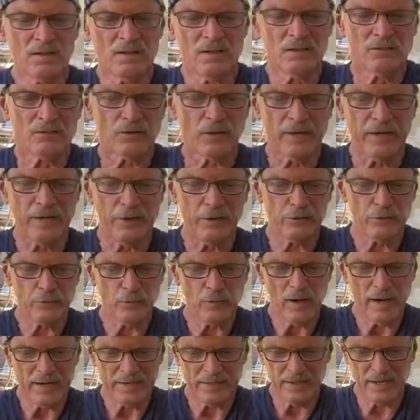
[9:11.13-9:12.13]
So here's
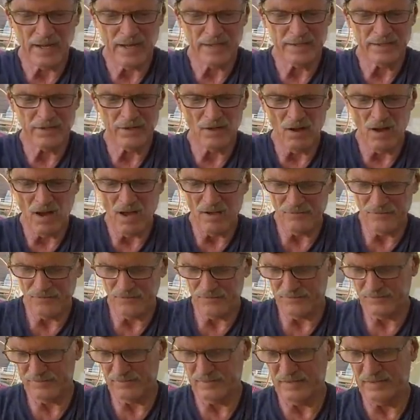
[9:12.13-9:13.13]
where I cut it
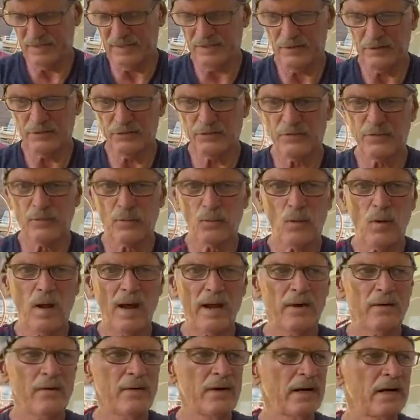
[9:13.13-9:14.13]
off. Here's the
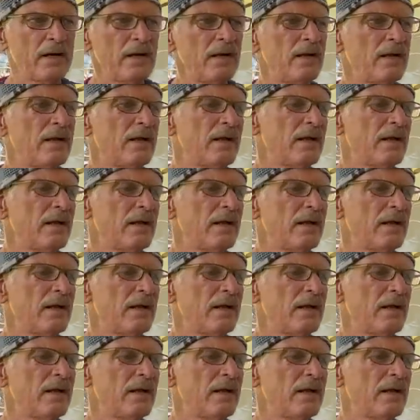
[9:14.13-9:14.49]
wiring.